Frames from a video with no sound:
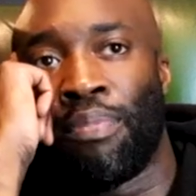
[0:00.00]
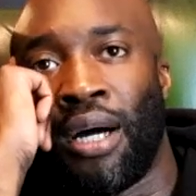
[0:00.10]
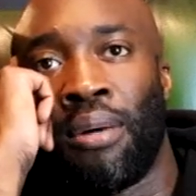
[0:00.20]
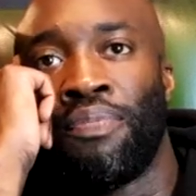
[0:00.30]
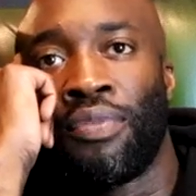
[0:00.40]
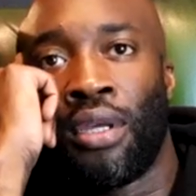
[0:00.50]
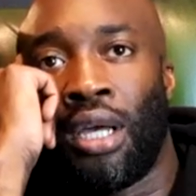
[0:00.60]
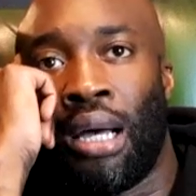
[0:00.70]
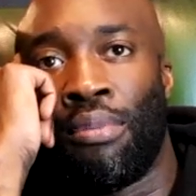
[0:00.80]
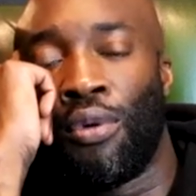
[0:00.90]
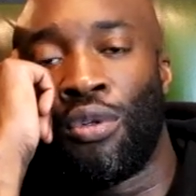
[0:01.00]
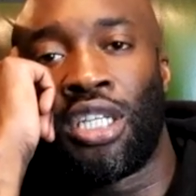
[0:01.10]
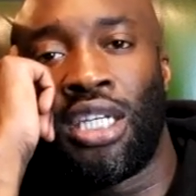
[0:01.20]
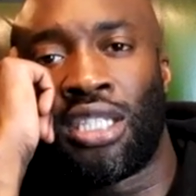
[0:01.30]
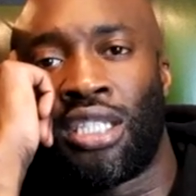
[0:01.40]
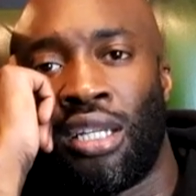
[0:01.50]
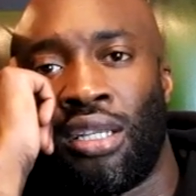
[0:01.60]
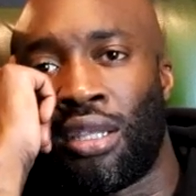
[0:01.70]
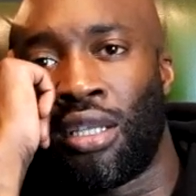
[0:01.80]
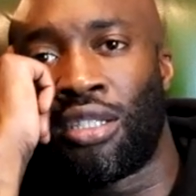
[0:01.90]
But Ortiz has done
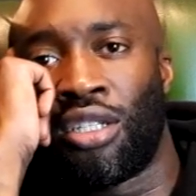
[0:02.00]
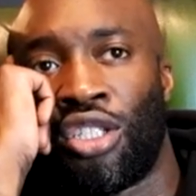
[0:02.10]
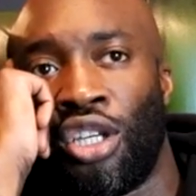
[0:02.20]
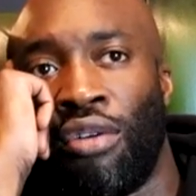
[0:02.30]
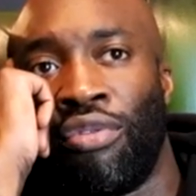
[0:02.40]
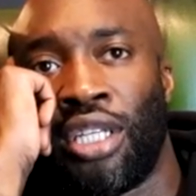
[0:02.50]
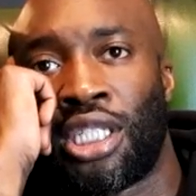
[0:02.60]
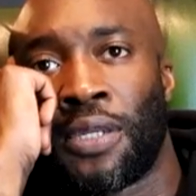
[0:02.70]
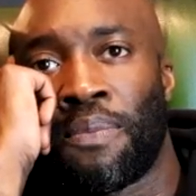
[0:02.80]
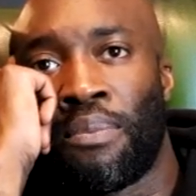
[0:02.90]
nothing to deserve this,